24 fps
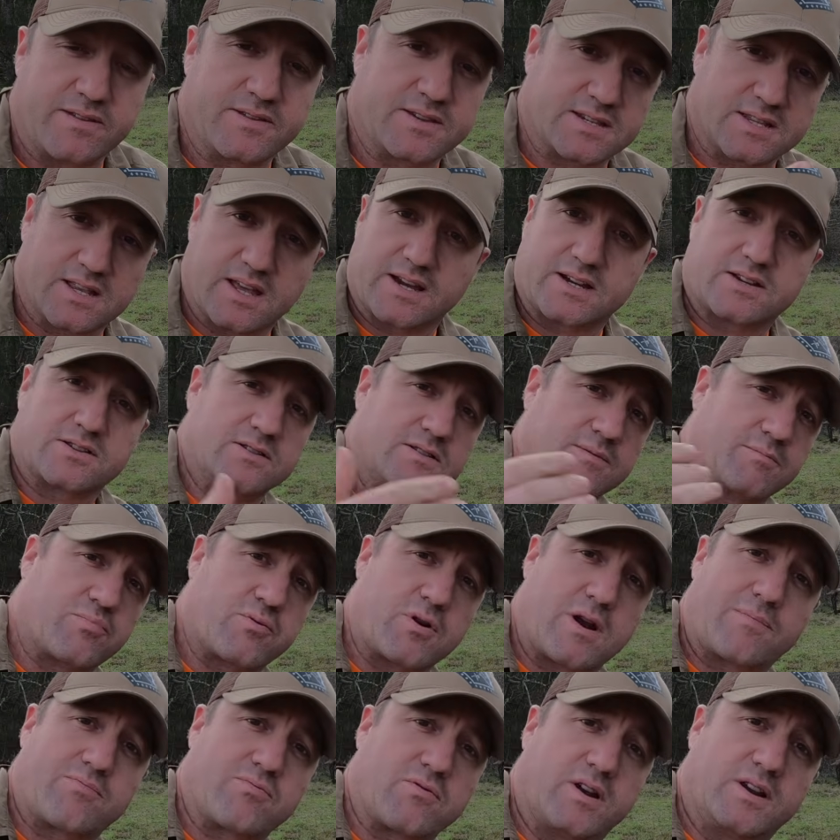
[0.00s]
selection and
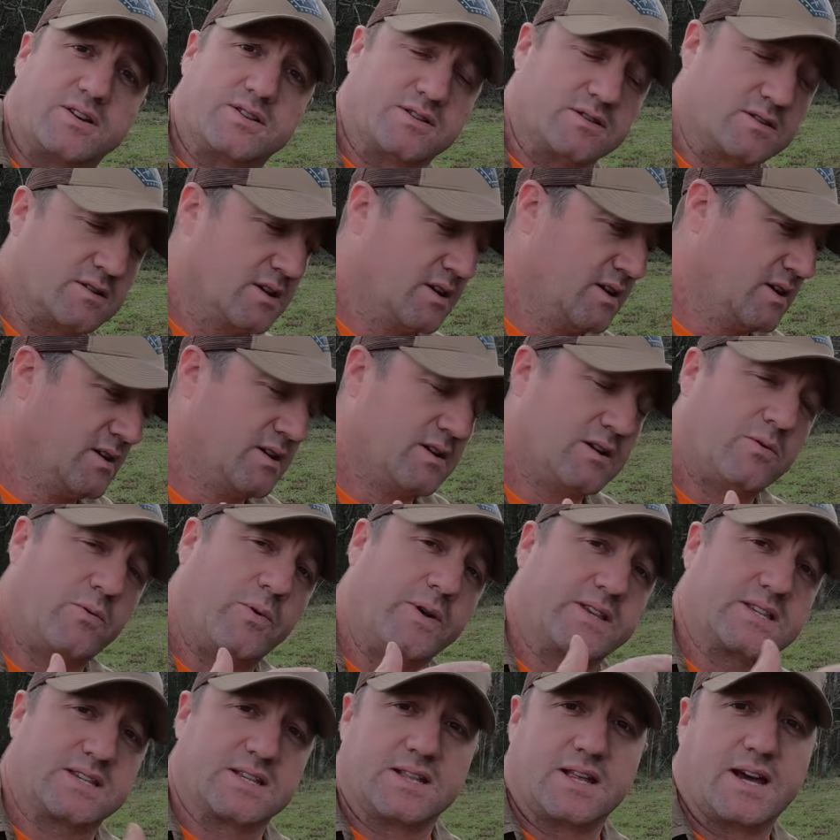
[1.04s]
preparation, We
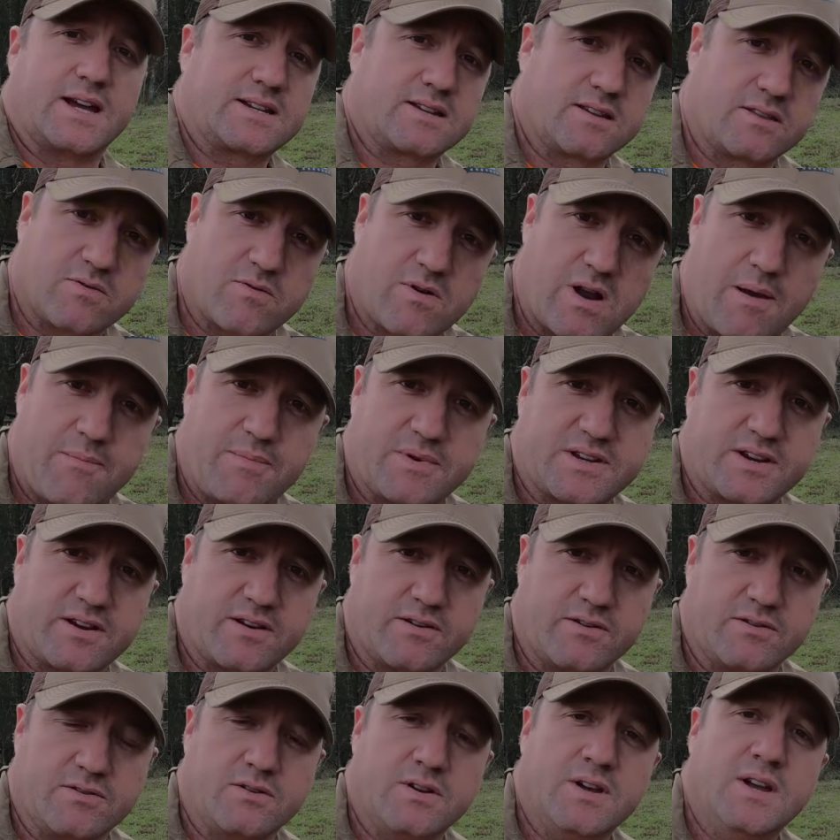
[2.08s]
selected the right
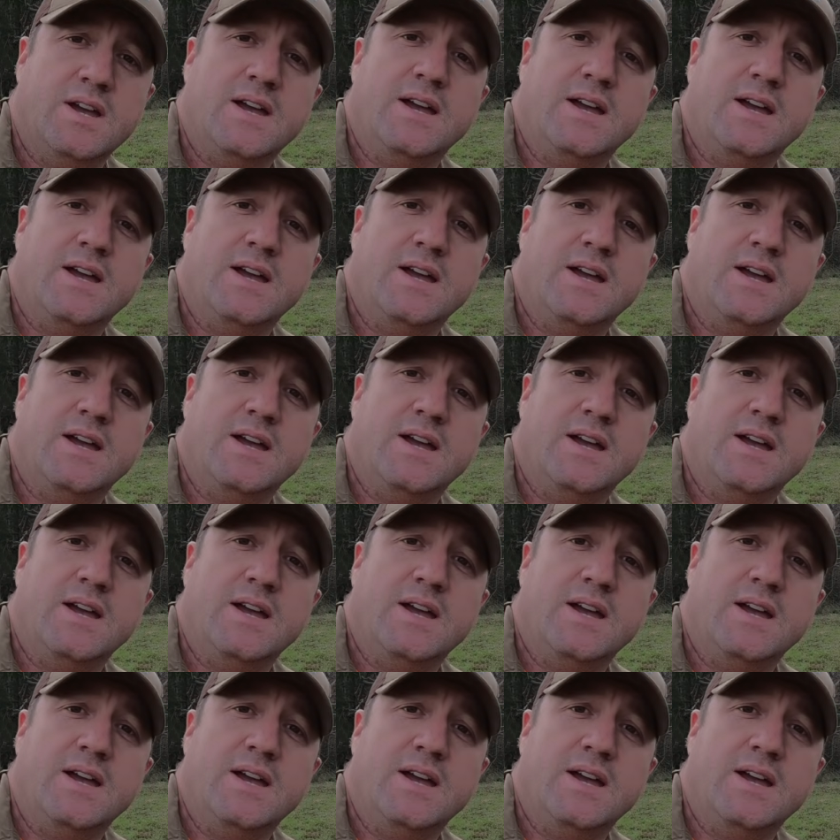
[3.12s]
material.